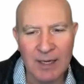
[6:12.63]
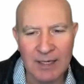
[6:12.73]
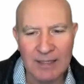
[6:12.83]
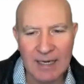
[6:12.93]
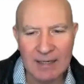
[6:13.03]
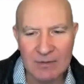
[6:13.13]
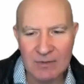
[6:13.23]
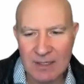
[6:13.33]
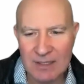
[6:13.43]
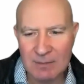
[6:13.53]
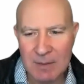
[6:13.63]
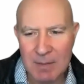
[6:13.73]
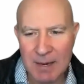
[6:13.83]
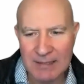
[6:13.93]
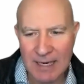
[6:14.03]
Again, just needs to be
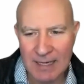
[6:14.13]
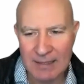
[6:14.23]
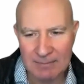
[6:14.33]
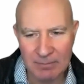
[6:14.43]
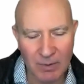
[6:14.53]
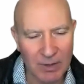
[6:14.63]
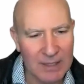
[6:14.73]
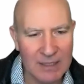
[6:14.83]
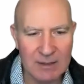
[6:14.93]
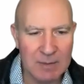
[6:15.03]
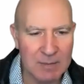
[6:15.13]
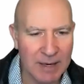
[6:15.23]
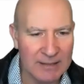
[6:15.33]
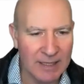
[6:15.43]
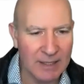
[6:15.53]
maintained, only needs to be
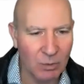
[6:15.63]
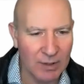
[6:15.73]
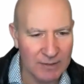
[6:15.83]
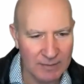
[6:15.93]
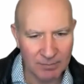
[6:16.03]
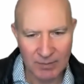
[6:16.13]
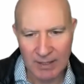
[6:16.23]
maintained once.